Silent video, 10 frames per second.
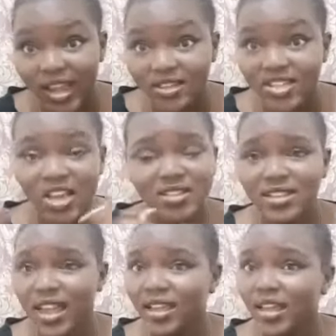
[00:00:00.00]
So I was
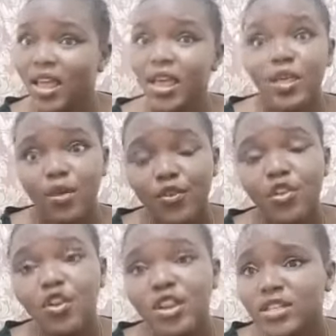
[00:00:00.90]
like, if you're not
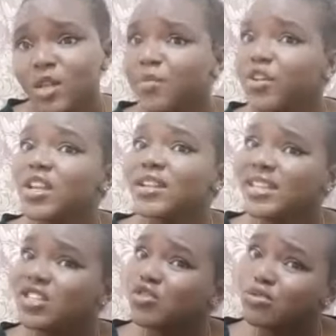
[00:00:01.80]
gonna tell even at
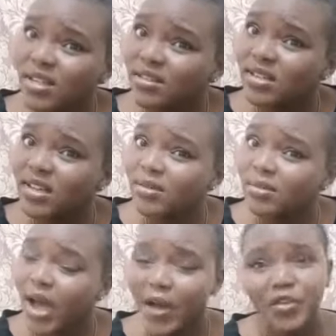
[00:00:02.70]
least your real name,
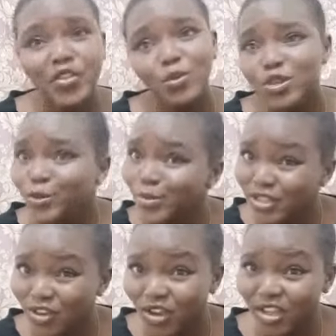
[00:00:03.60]
I don't think we should be
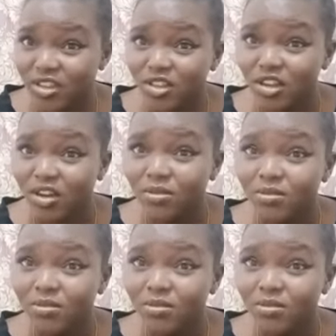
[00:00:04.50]
talking, you know?